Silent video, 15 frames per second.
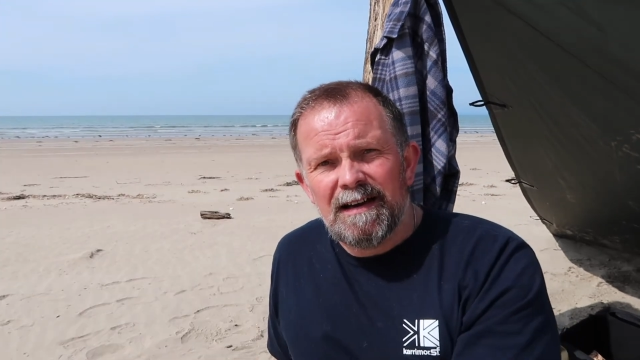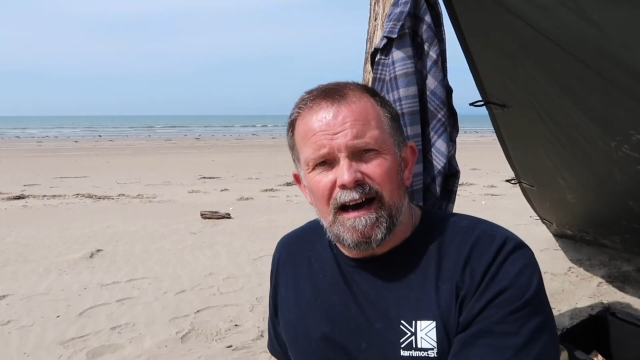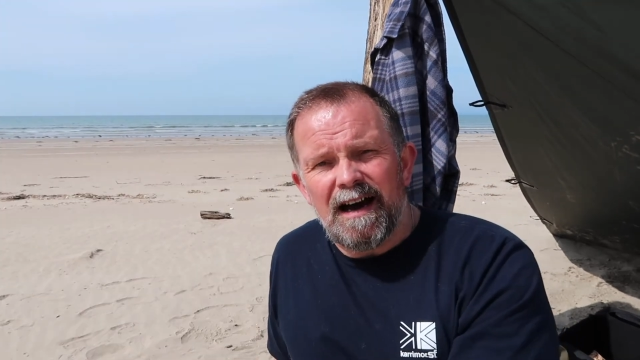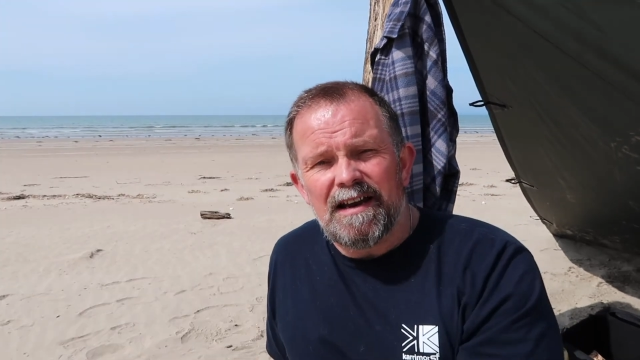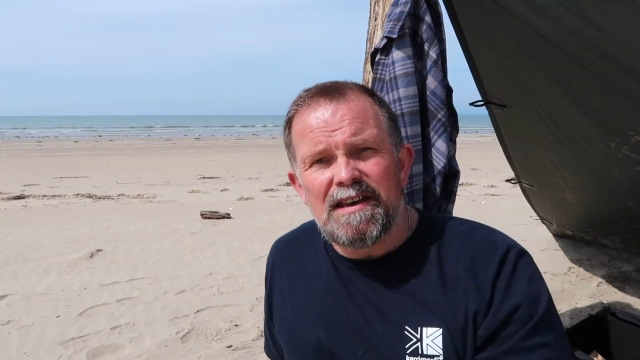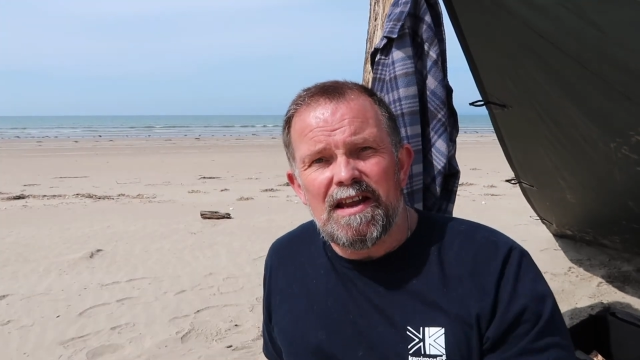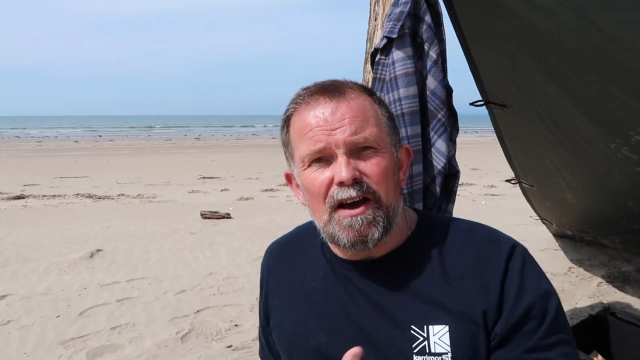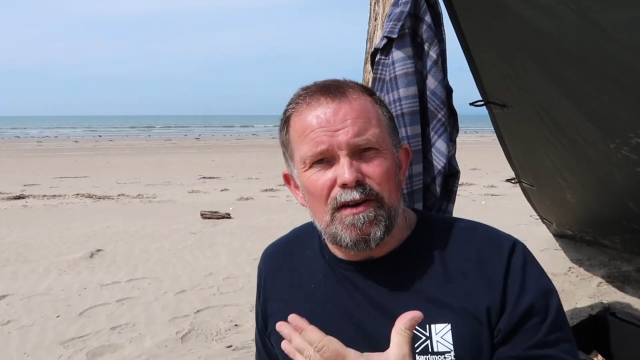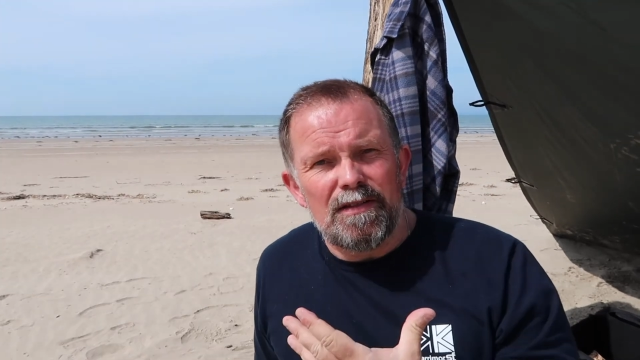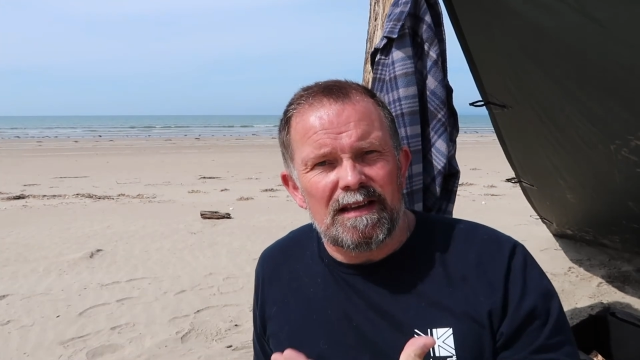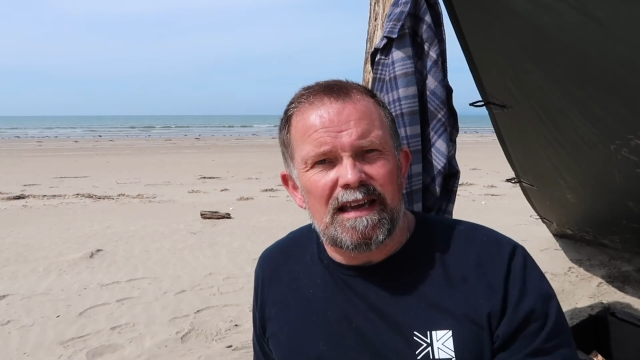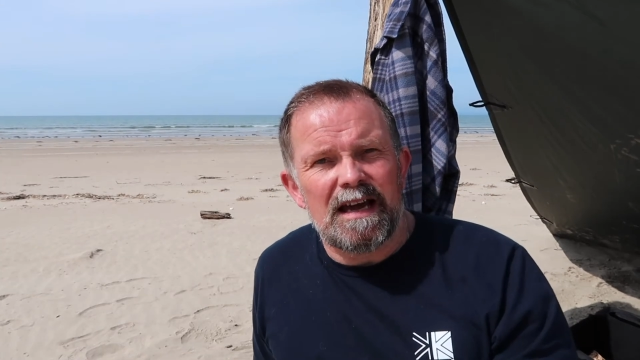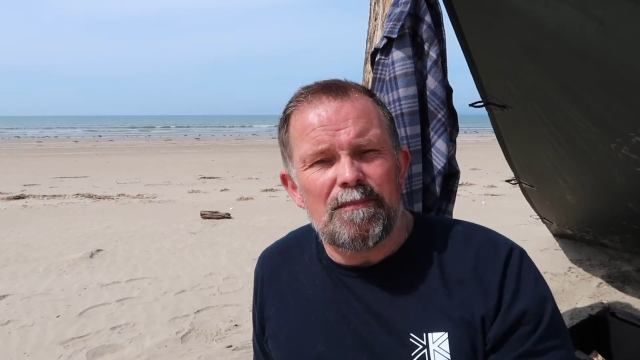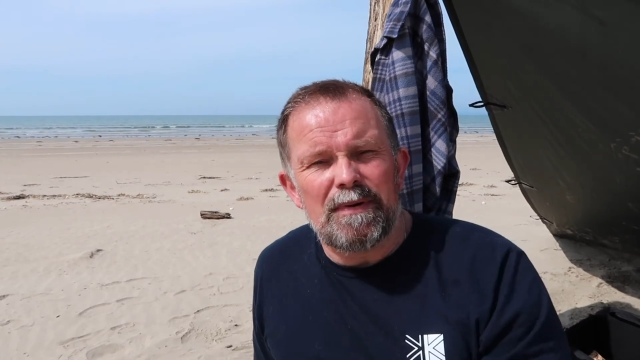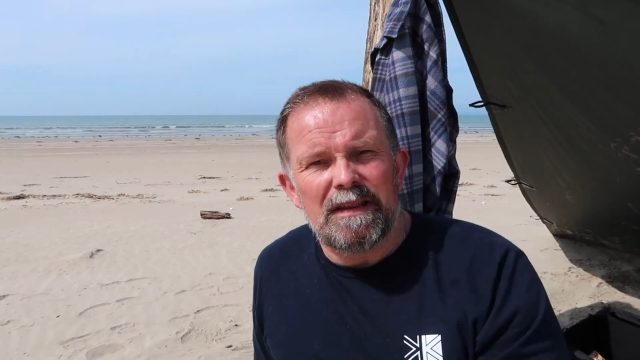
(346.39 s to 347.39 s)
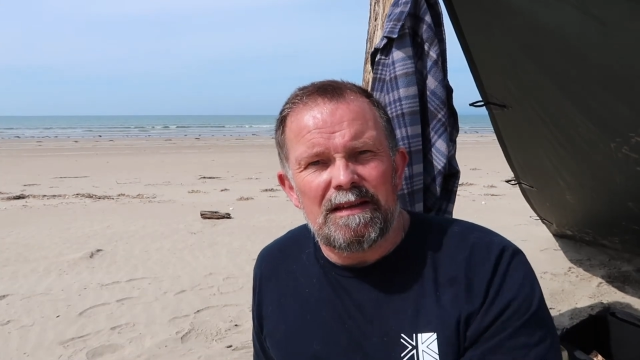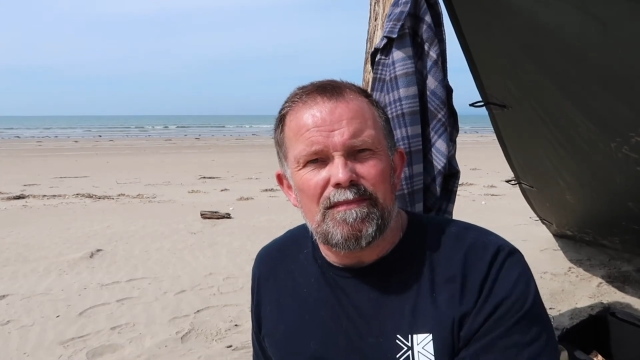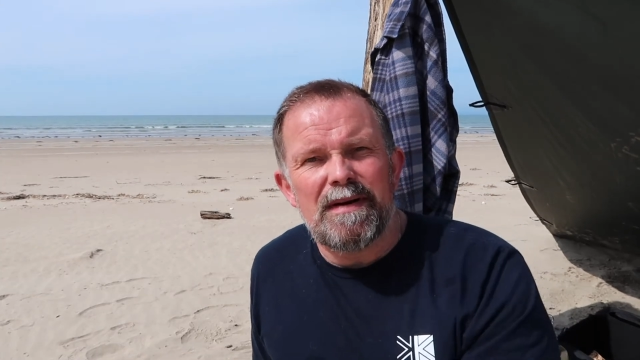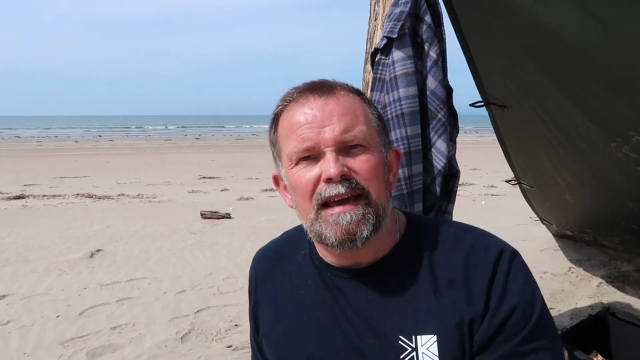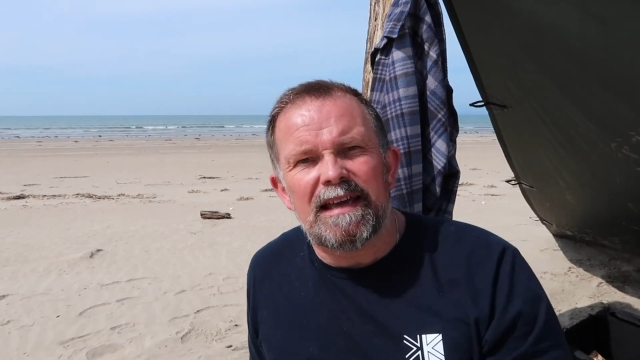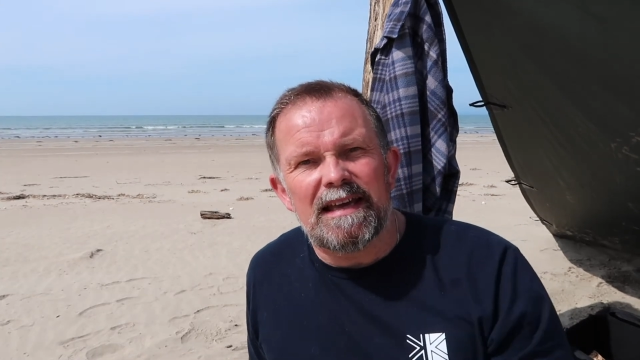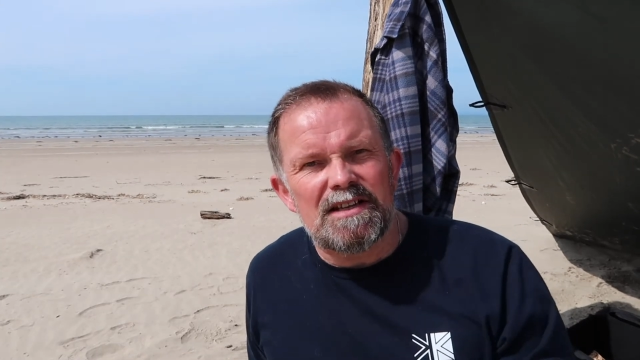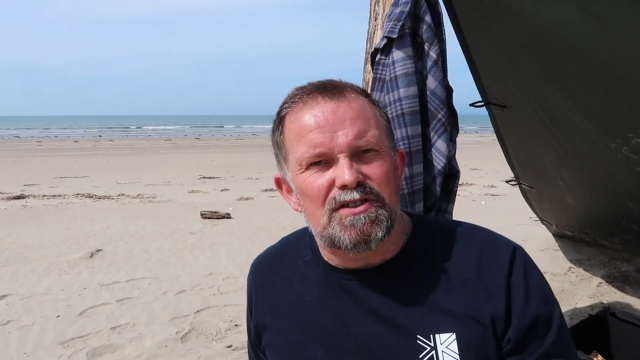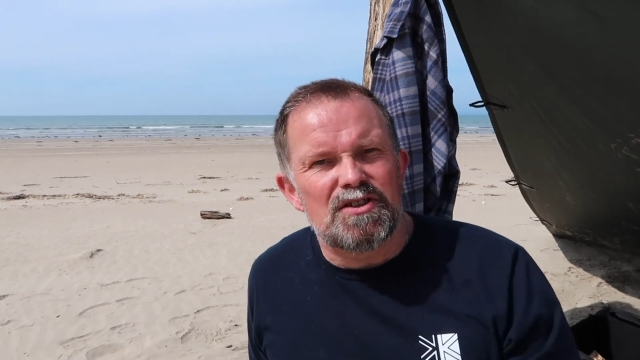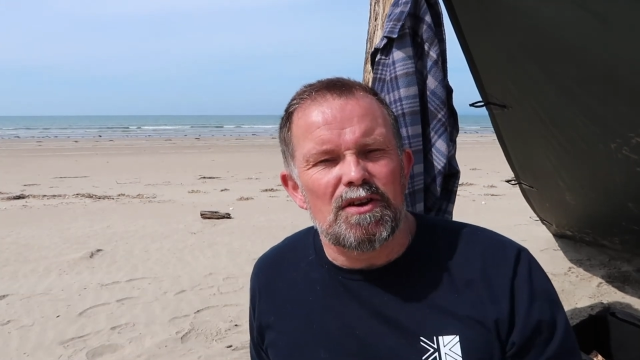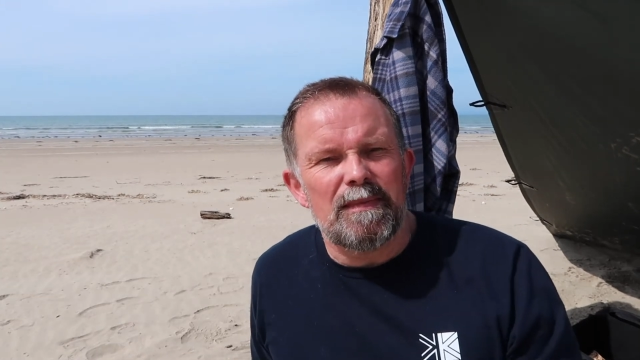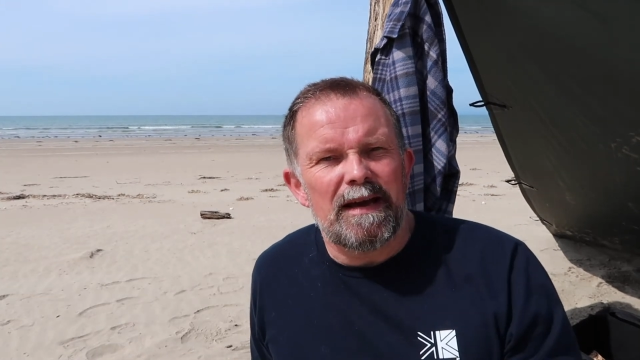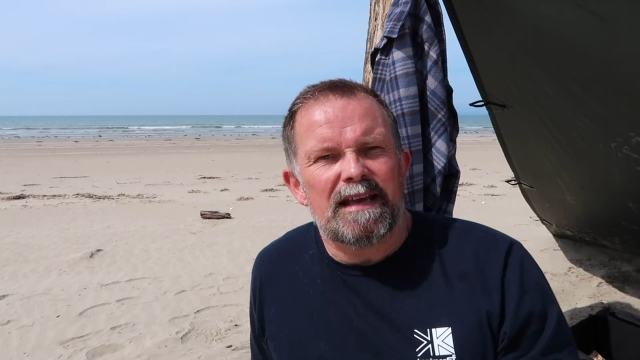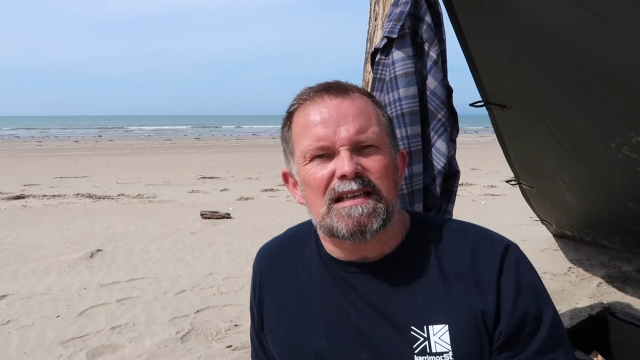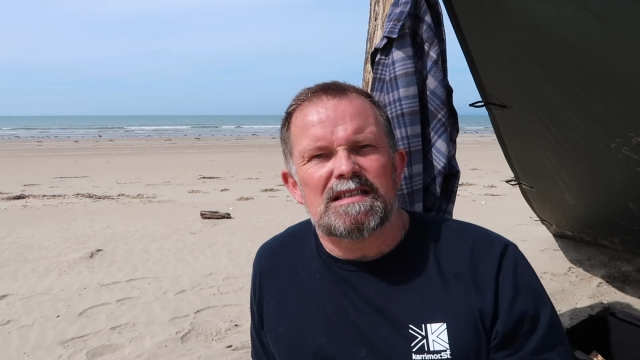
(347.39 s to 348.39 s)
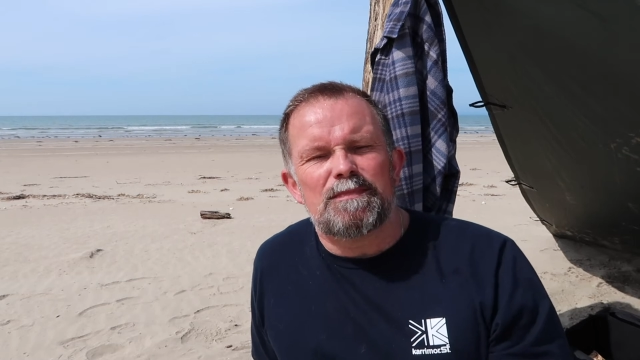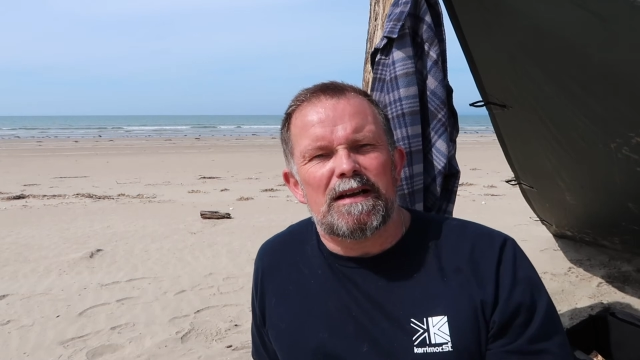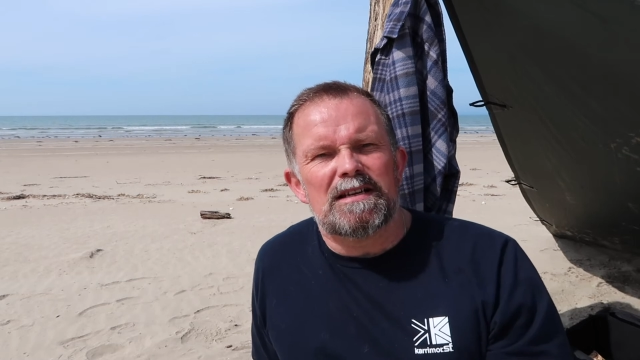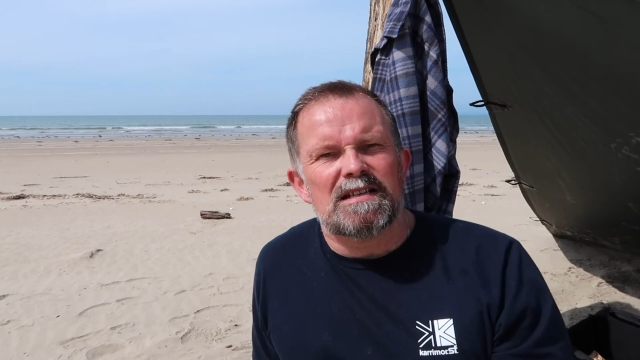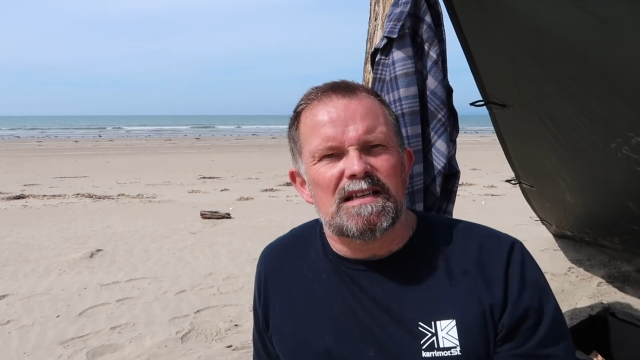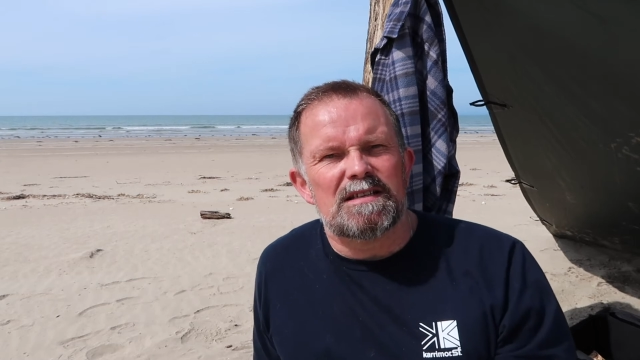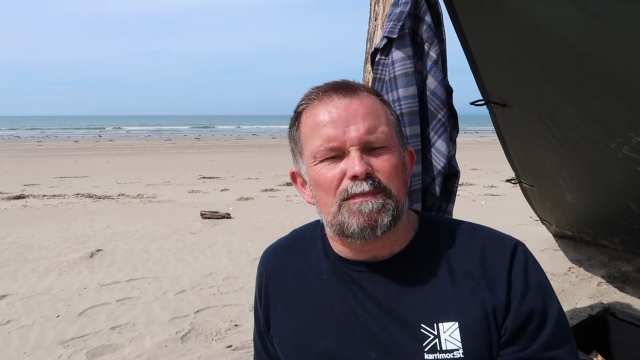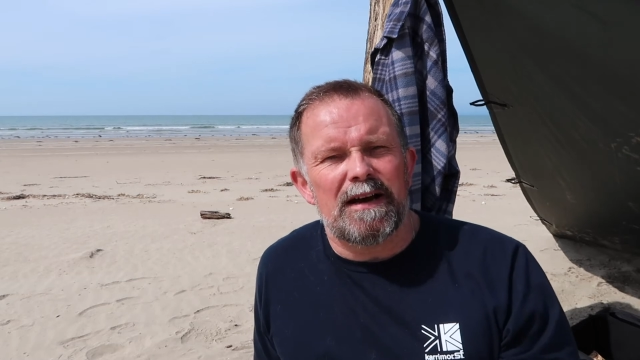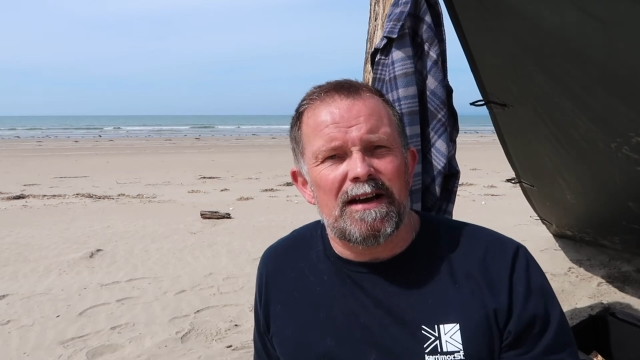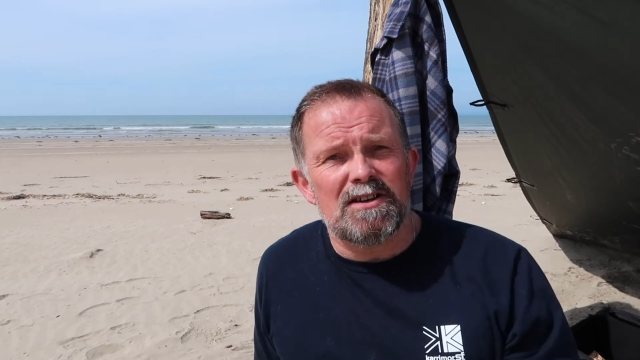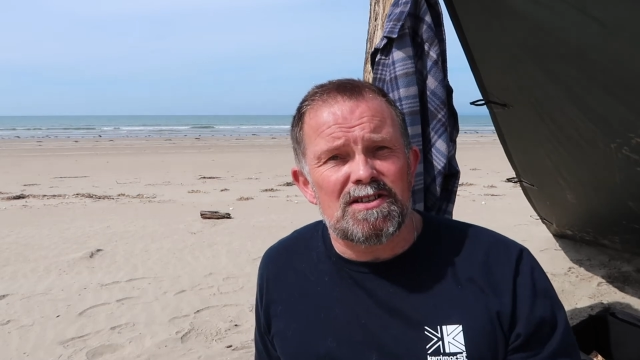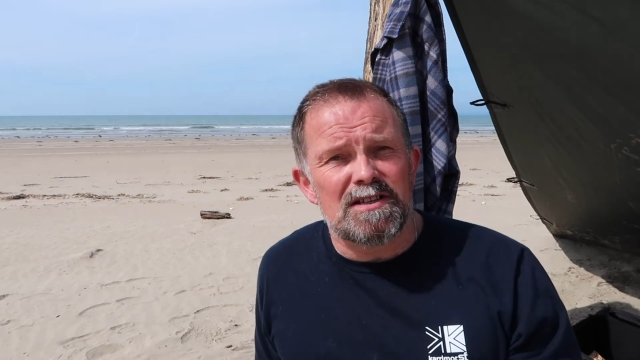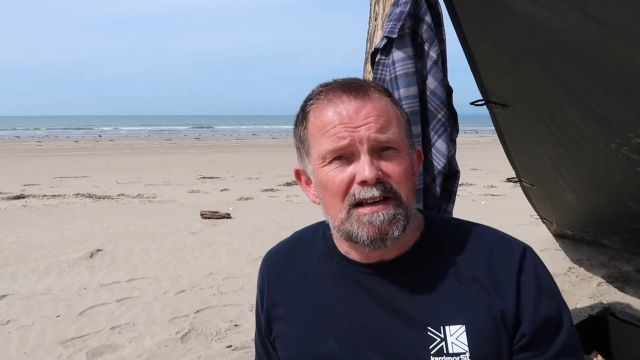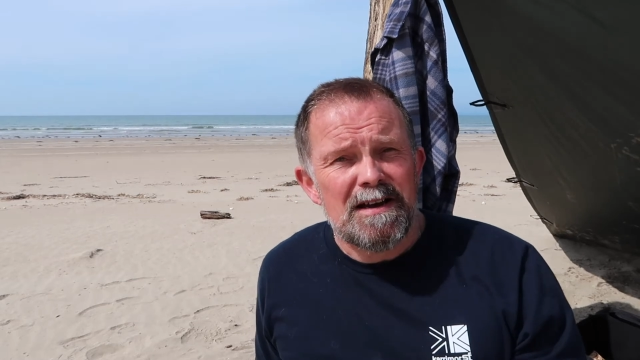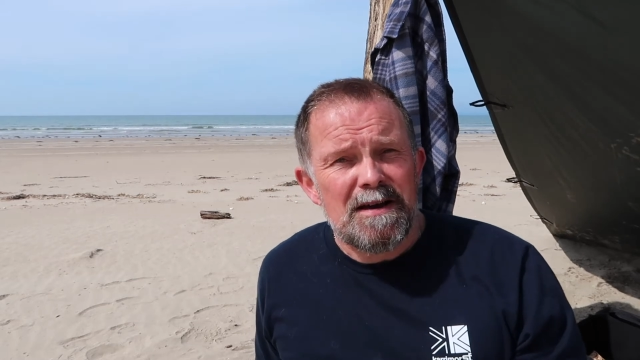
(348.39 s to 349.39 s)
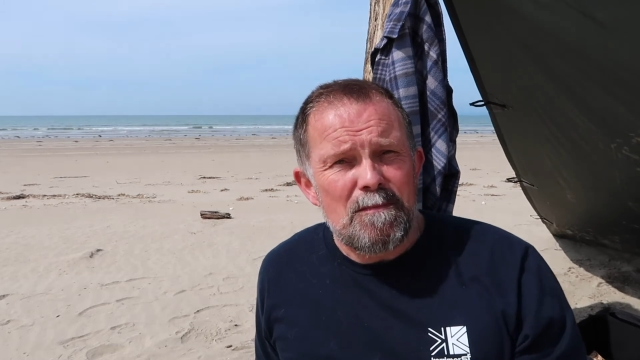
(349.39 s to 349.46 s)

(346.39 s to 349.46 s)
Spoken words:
I know the company that make it do make a specialist pouch,